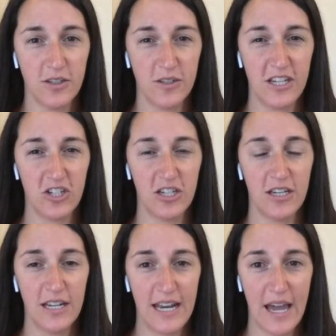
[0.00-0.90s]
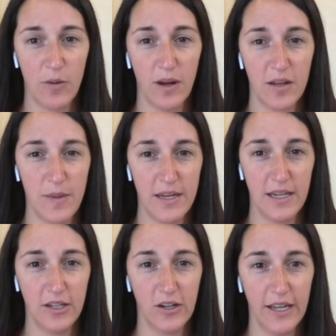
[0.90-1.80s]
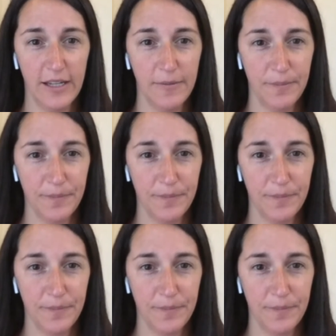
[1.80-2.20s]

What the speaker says: Association now recommending, Greg?